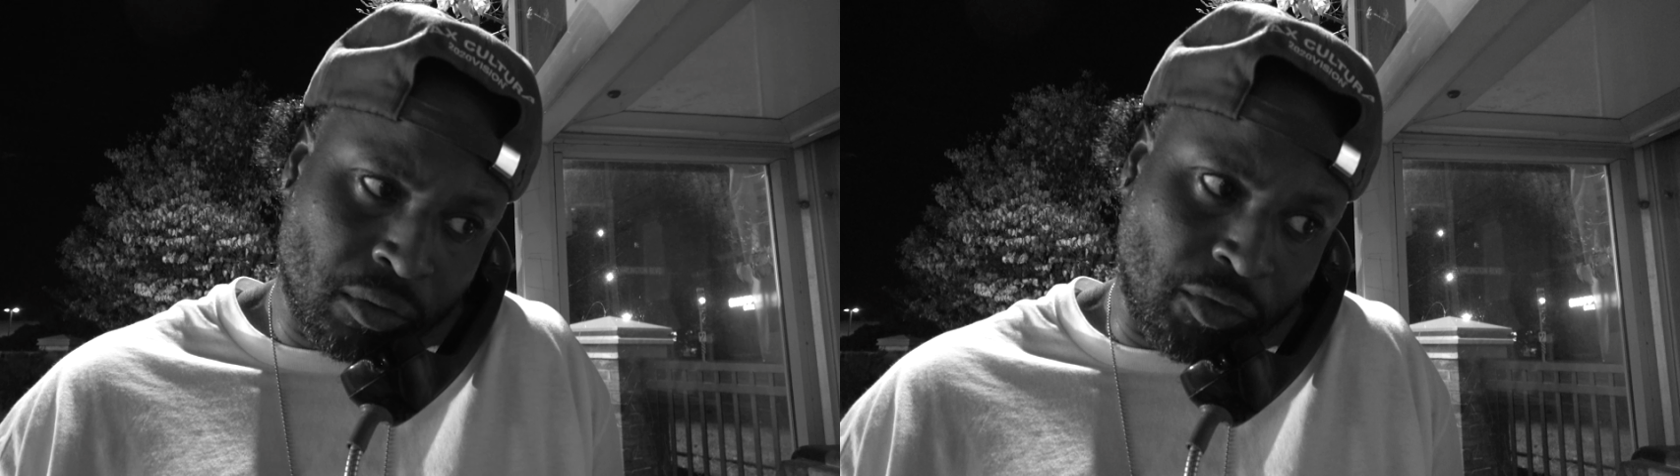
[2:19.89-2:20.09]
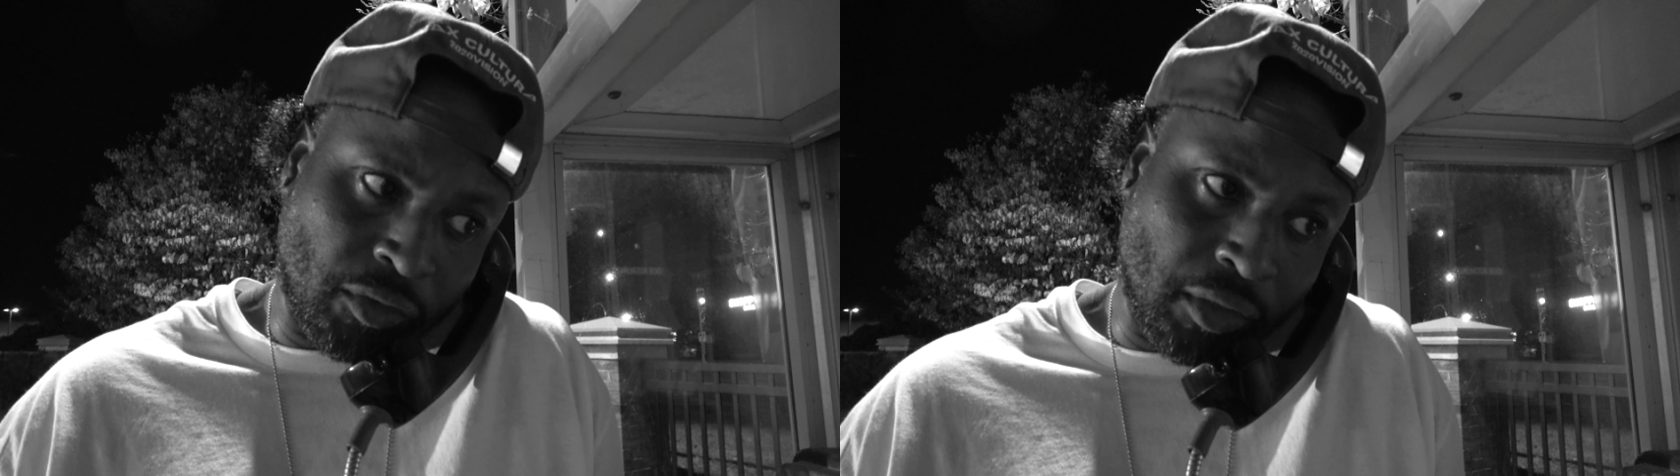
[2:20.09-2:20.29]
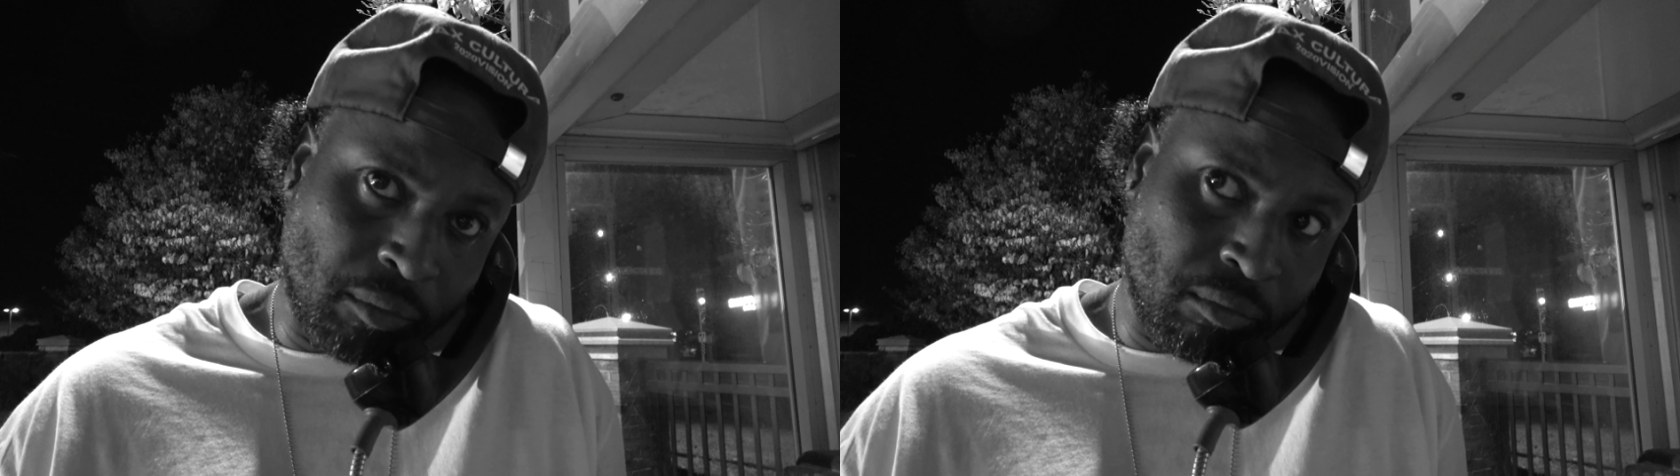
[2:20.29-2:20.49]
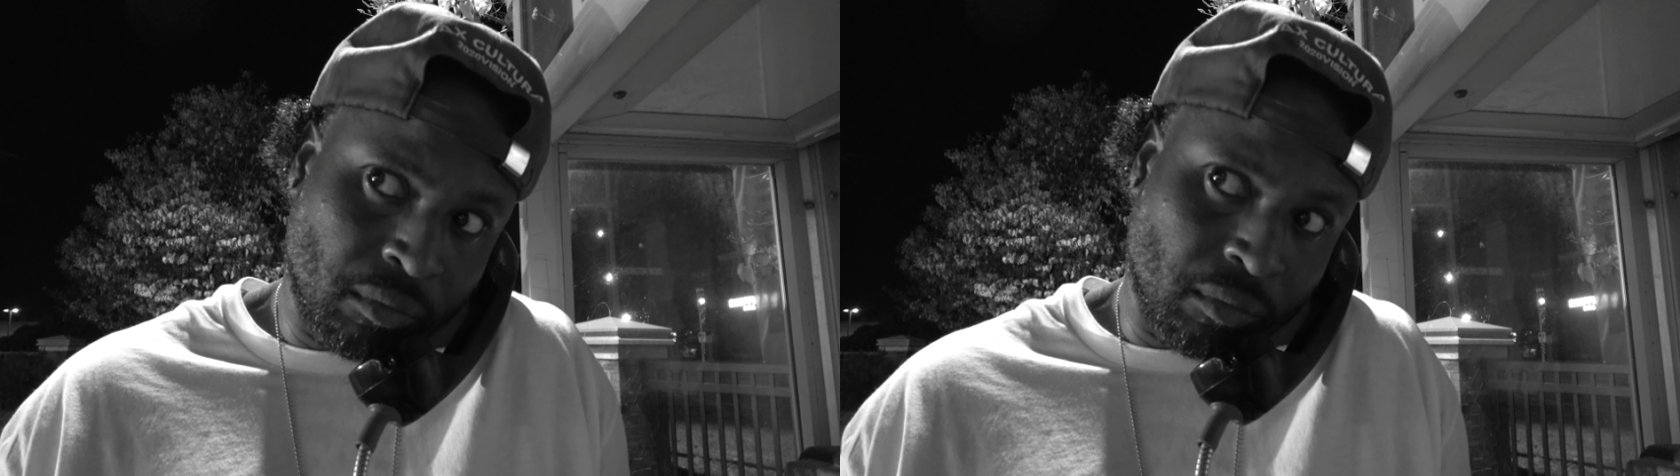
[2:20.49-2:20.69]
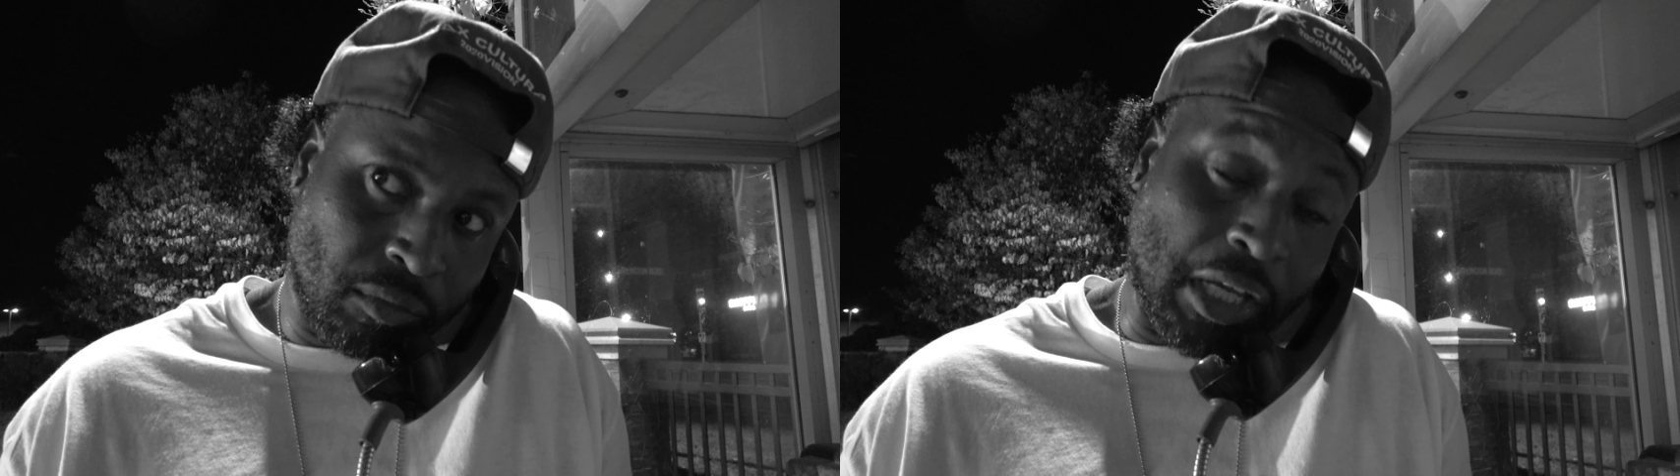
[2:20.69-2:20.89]
She sleep?
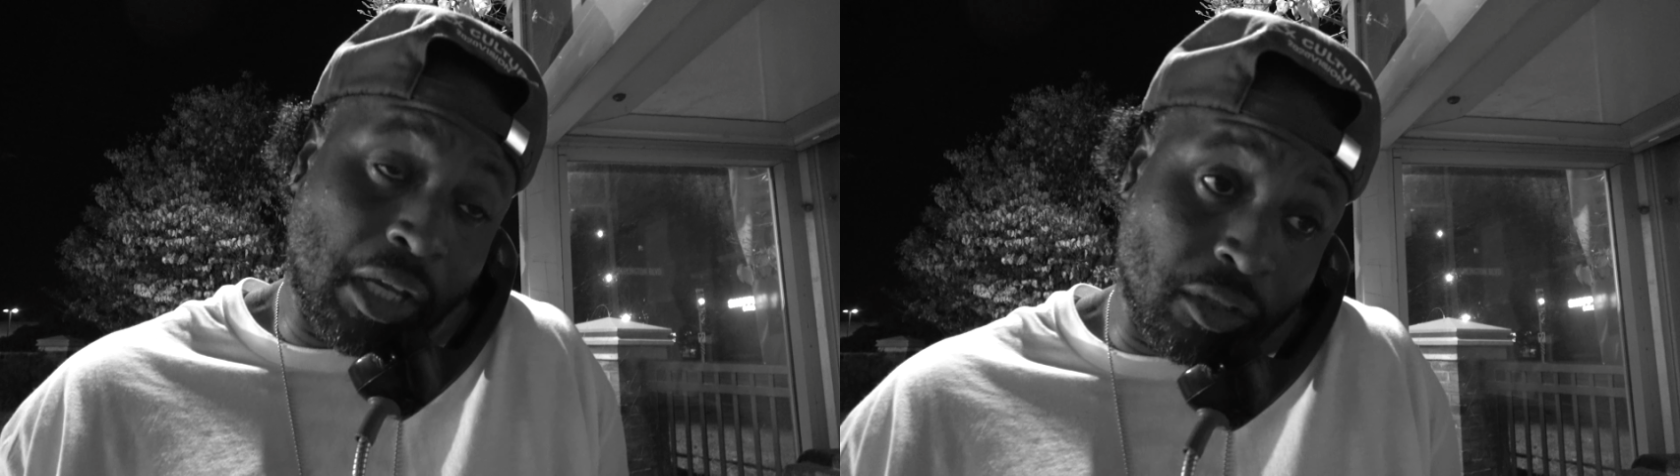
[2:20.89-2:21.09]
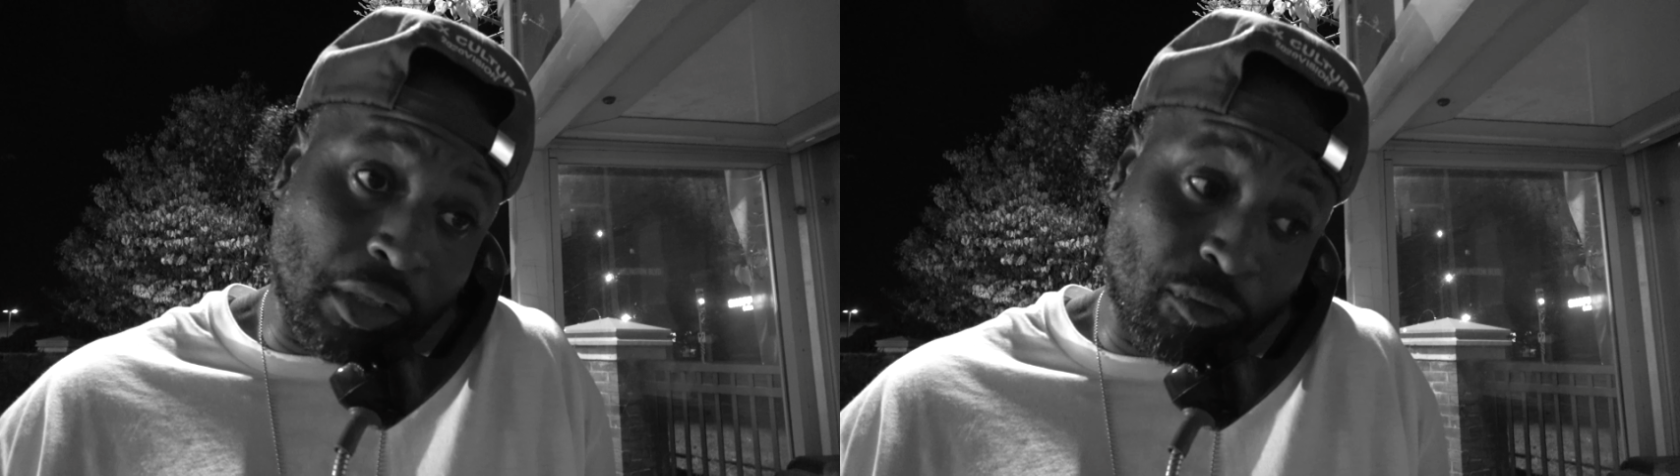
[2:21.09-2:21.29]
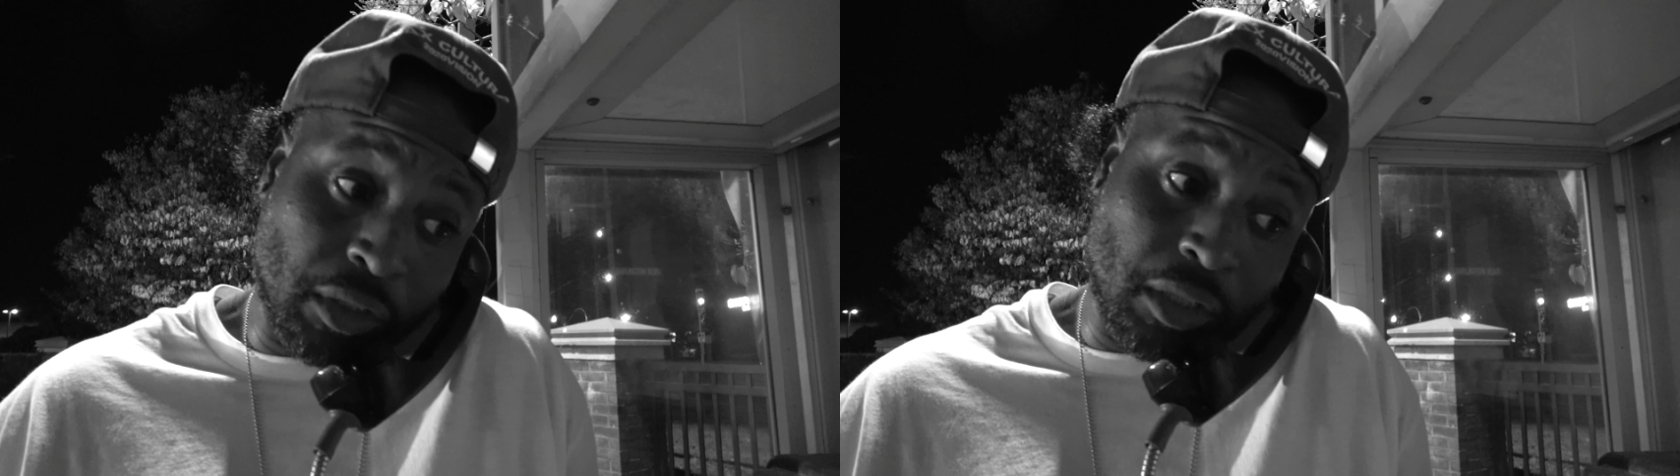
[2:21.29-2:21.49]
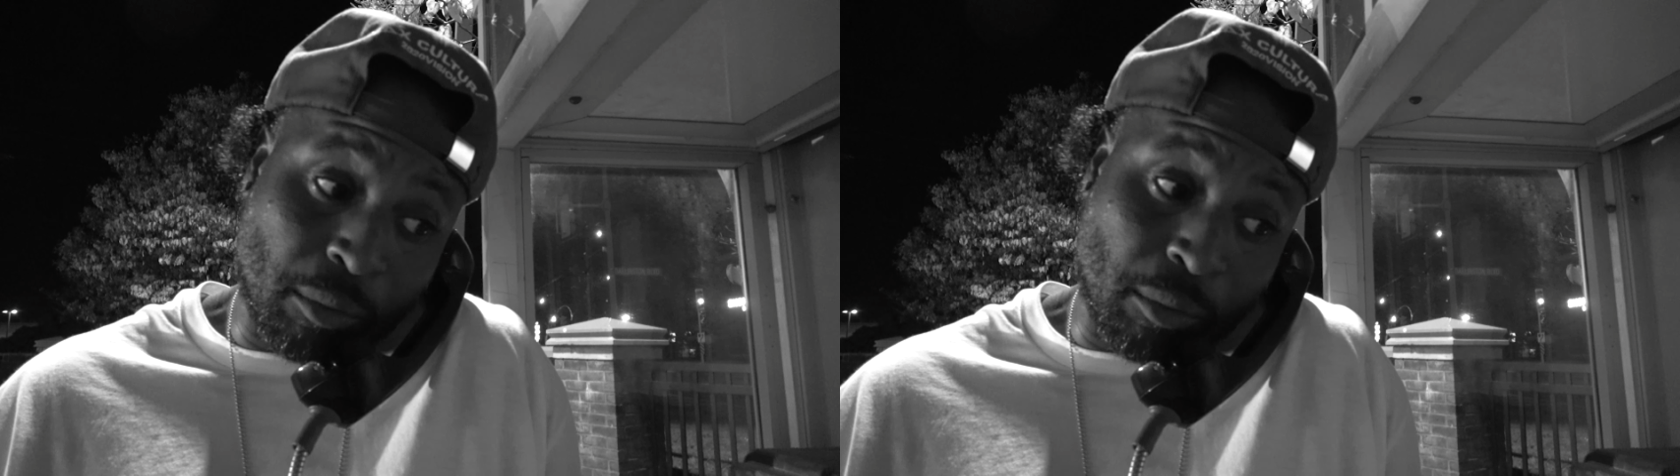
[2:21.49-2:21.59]
Yeah, yeah, definitely.